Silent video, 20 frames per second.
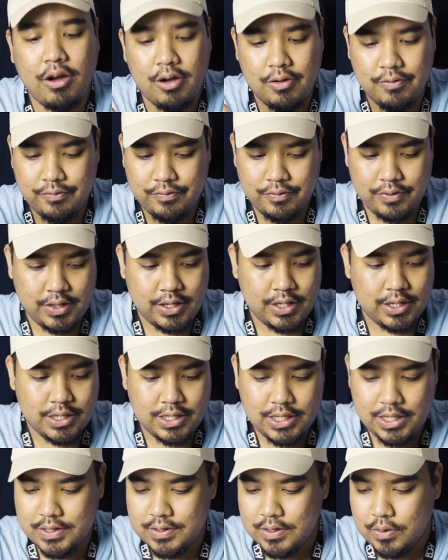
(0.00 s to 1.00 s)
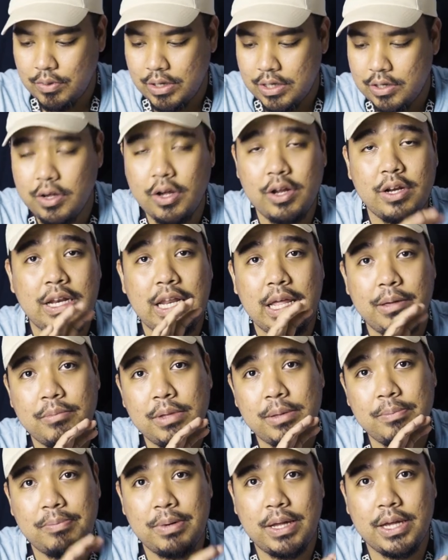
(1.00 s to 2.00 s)
of the keys and whatnot, let
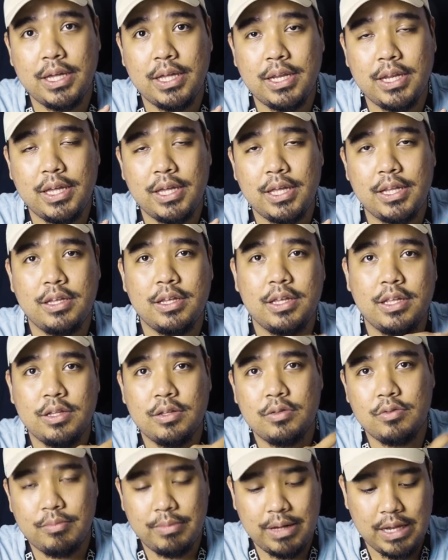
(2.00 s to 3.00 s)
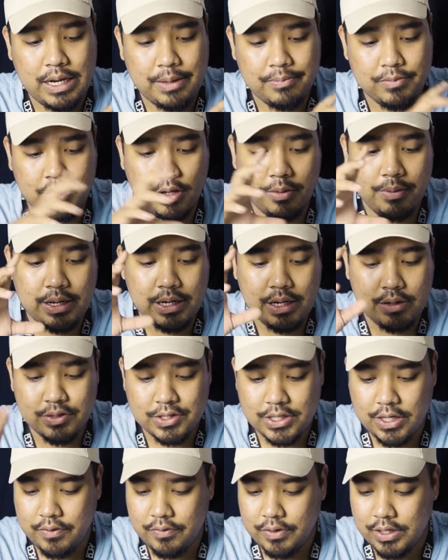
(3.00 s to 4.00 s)
me plug it in into my laptop and I'll
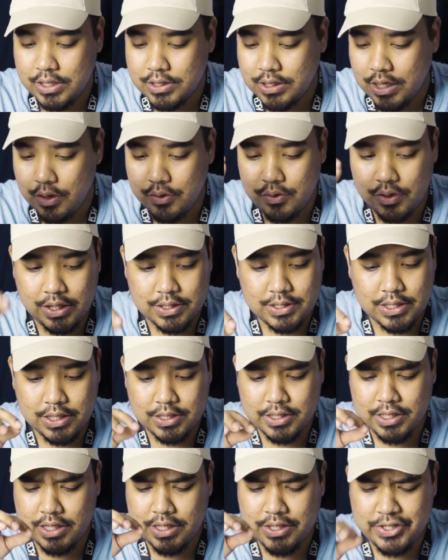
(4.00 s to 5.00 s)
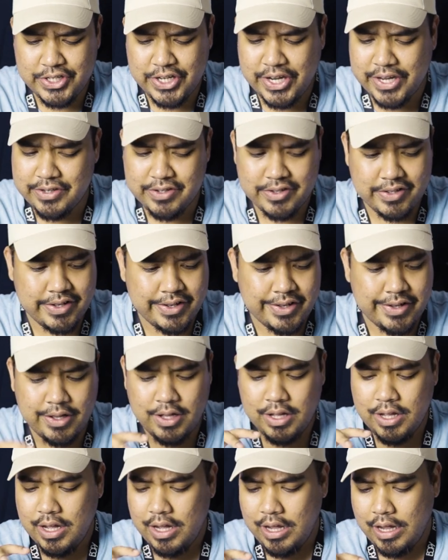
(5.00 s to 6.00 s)
share with you guys how you guys can actually change the
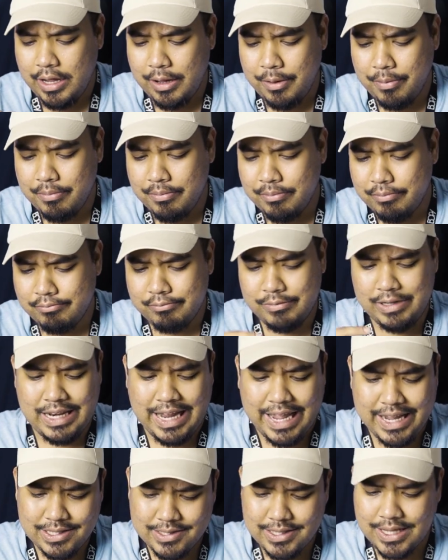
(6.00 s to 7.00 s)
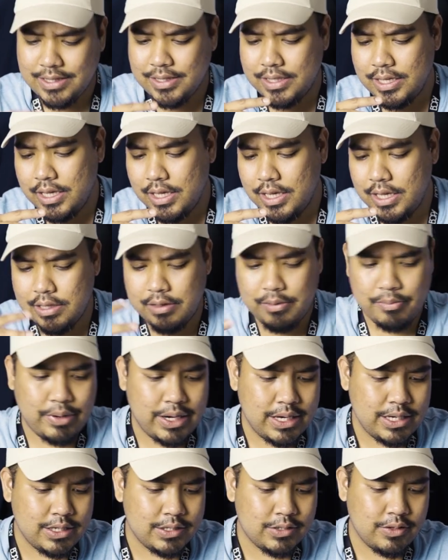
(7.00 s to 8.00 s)
light setting, the
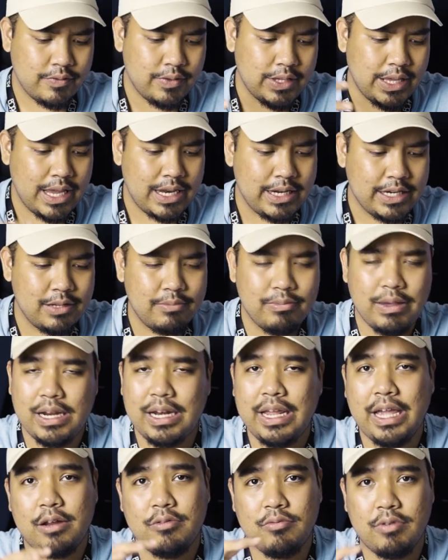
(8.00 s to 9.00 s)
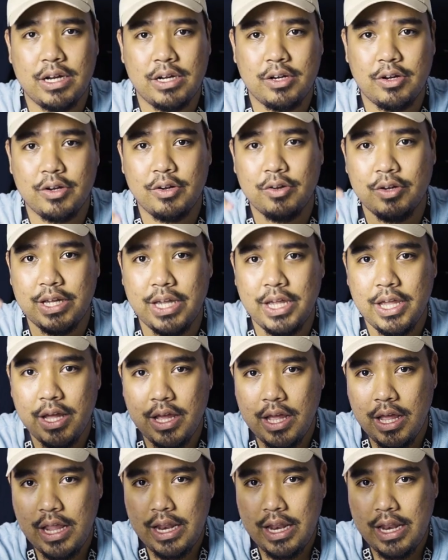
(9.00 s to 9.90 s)
brightness of the LED backlight and whatnot. Okay,